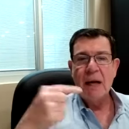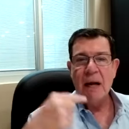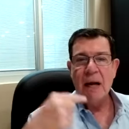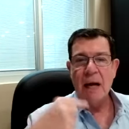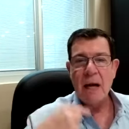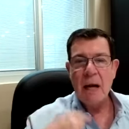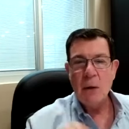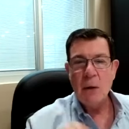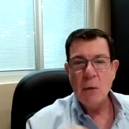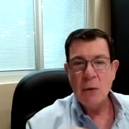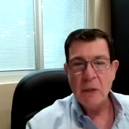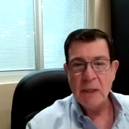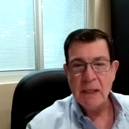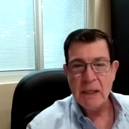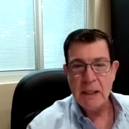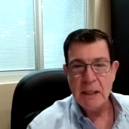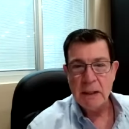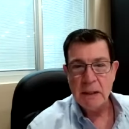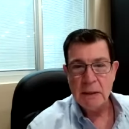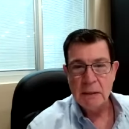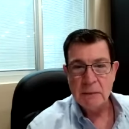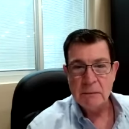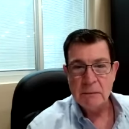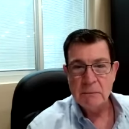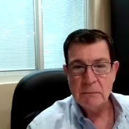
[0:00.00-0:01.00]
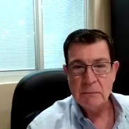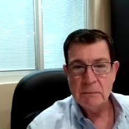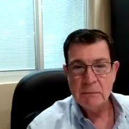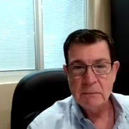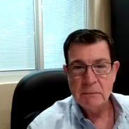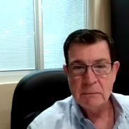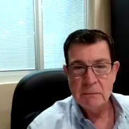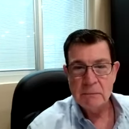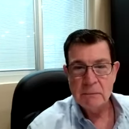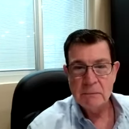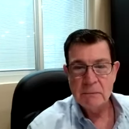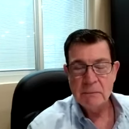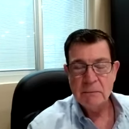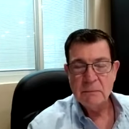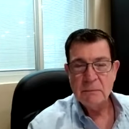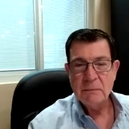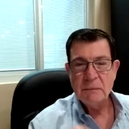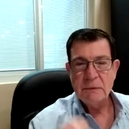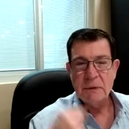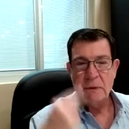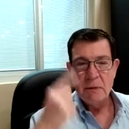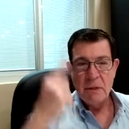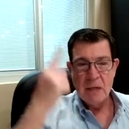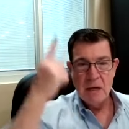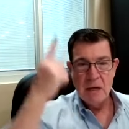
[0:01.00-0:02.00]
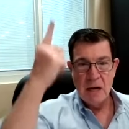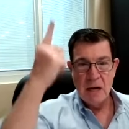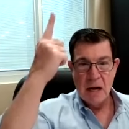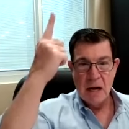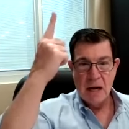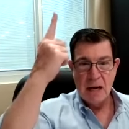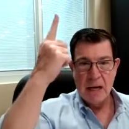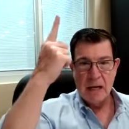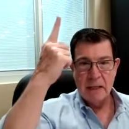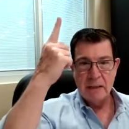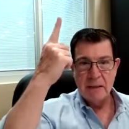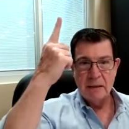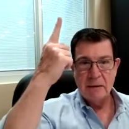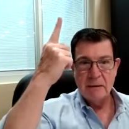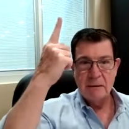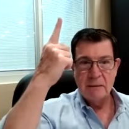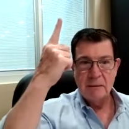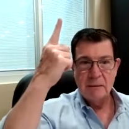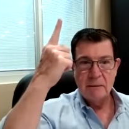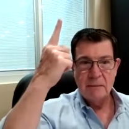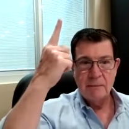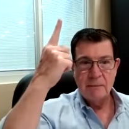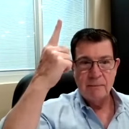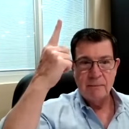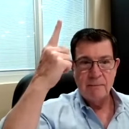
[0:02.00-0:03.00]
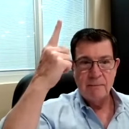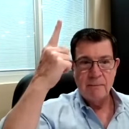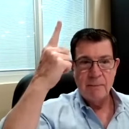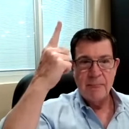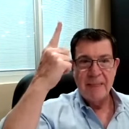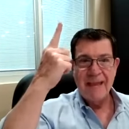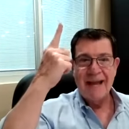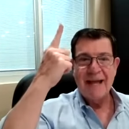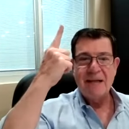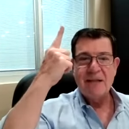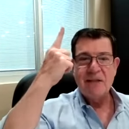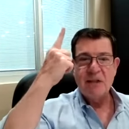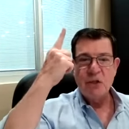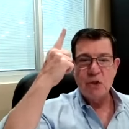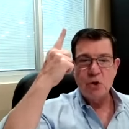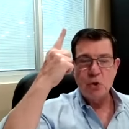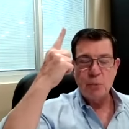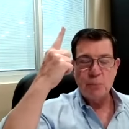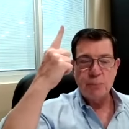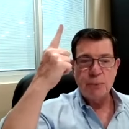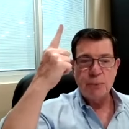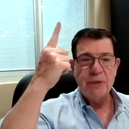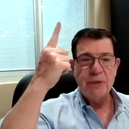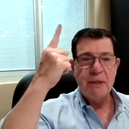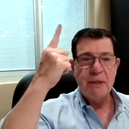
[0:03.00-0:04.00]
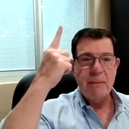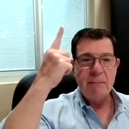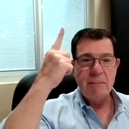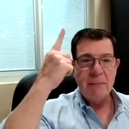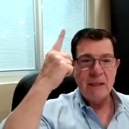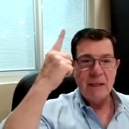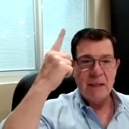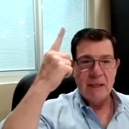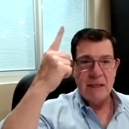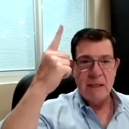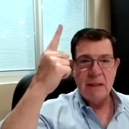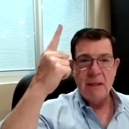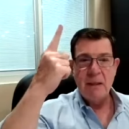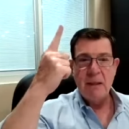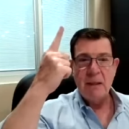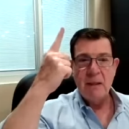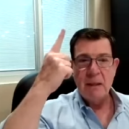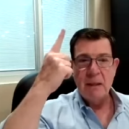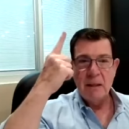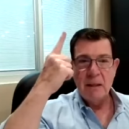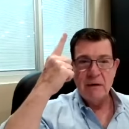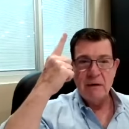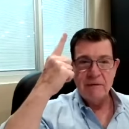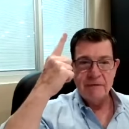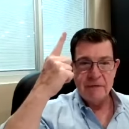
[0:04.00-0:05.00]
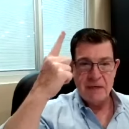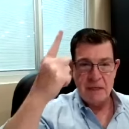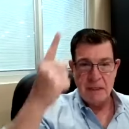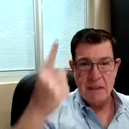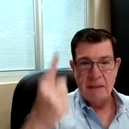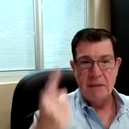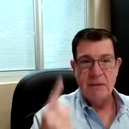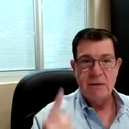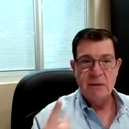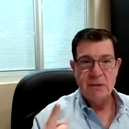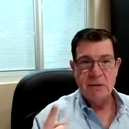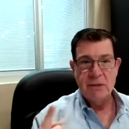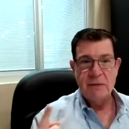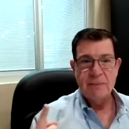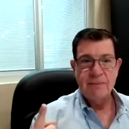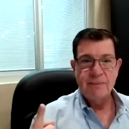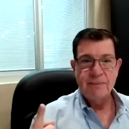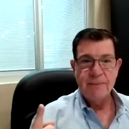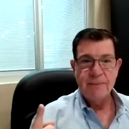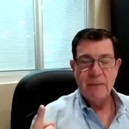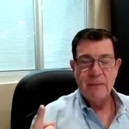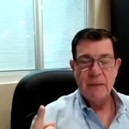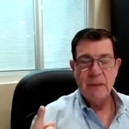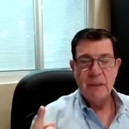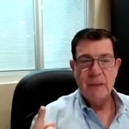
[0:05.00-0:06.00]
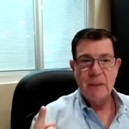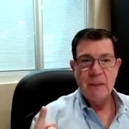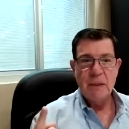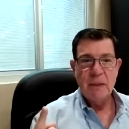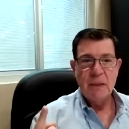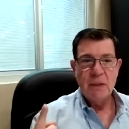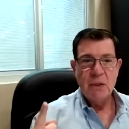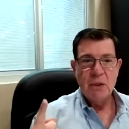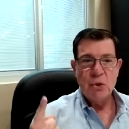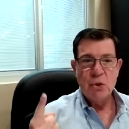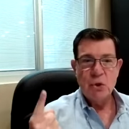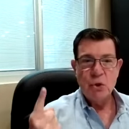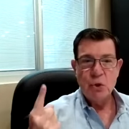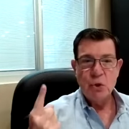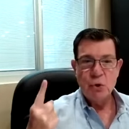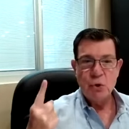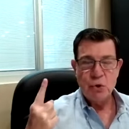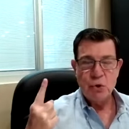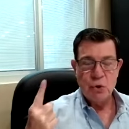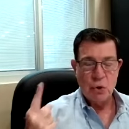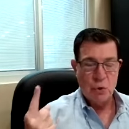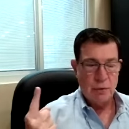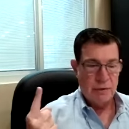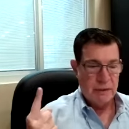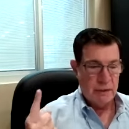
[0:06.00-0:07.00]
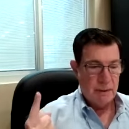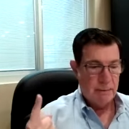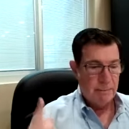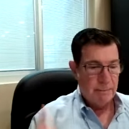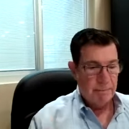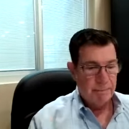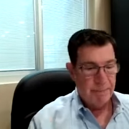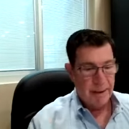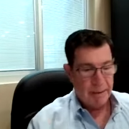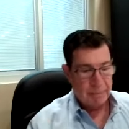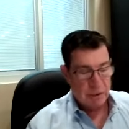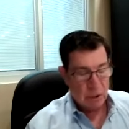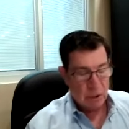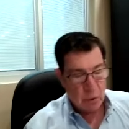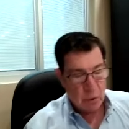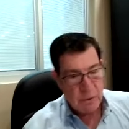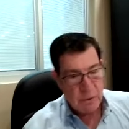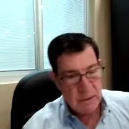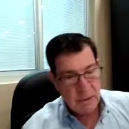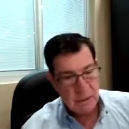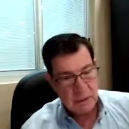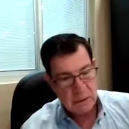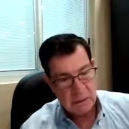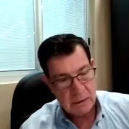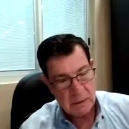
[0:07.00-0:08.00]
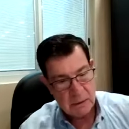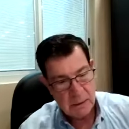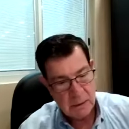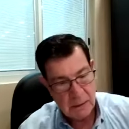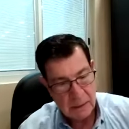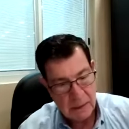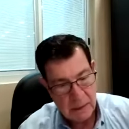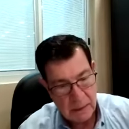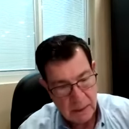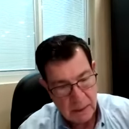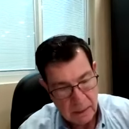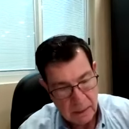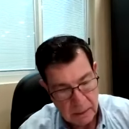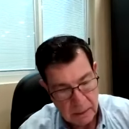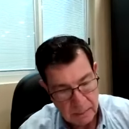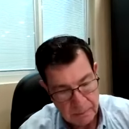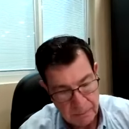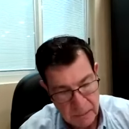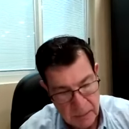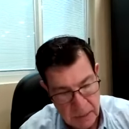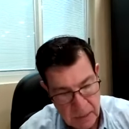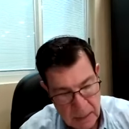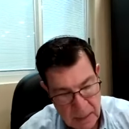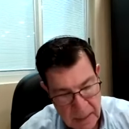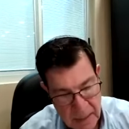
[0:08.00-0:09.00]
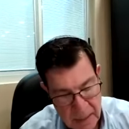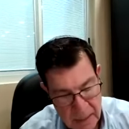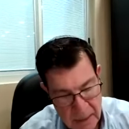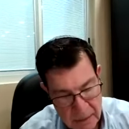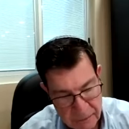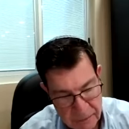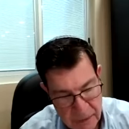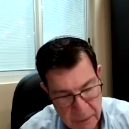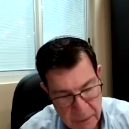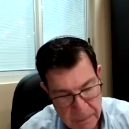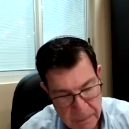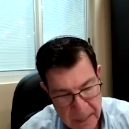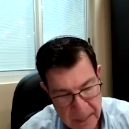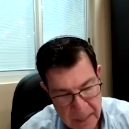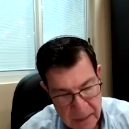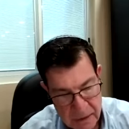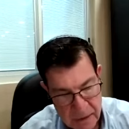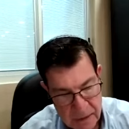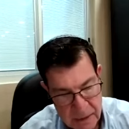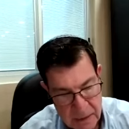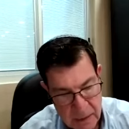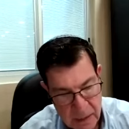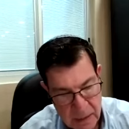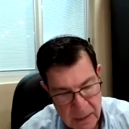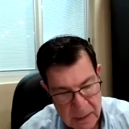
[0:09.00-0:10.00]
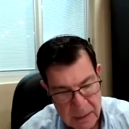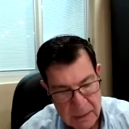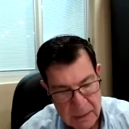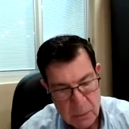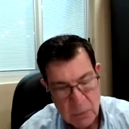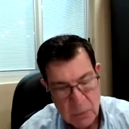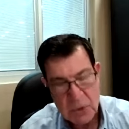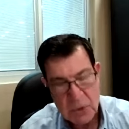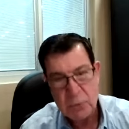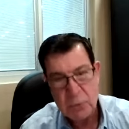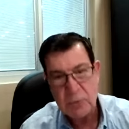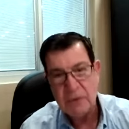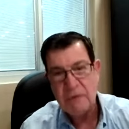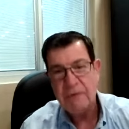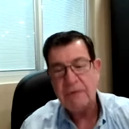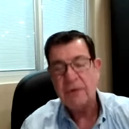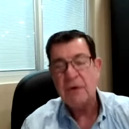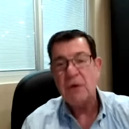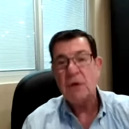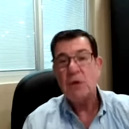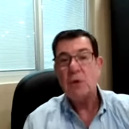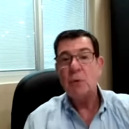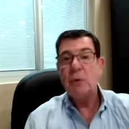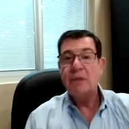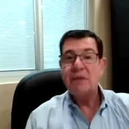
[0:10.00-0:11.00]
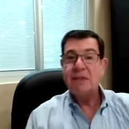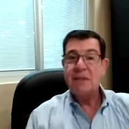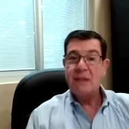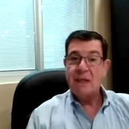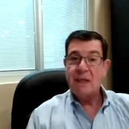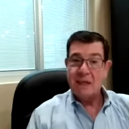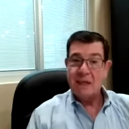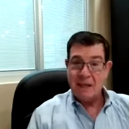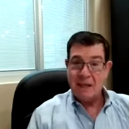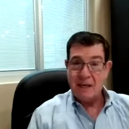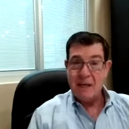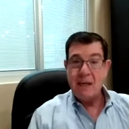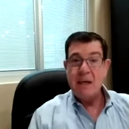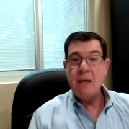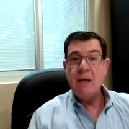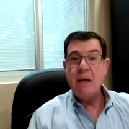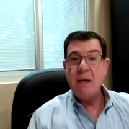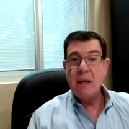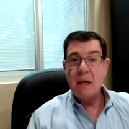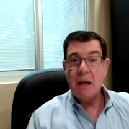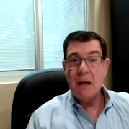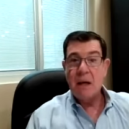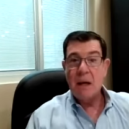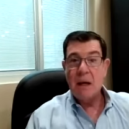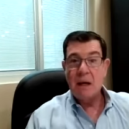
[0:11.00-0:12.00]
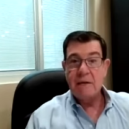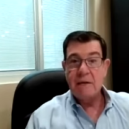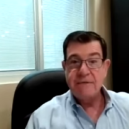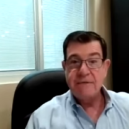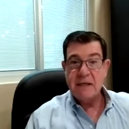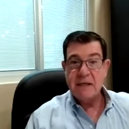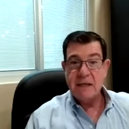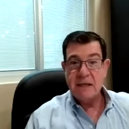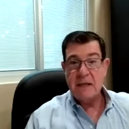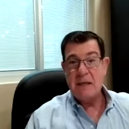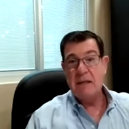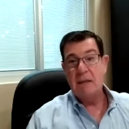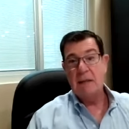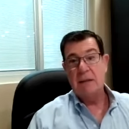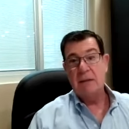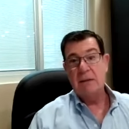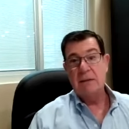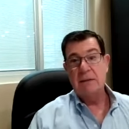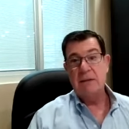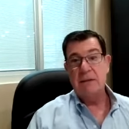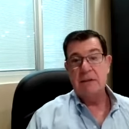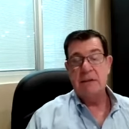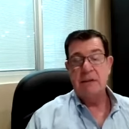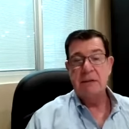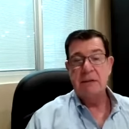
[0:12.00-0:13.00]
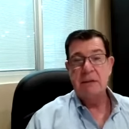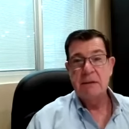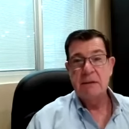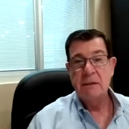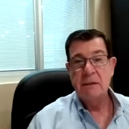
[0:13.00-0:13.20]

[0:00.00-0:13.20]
our king, God as the supreme king of kings. So the Babylonian uh, head of the pantheon was referred to as the king of kings.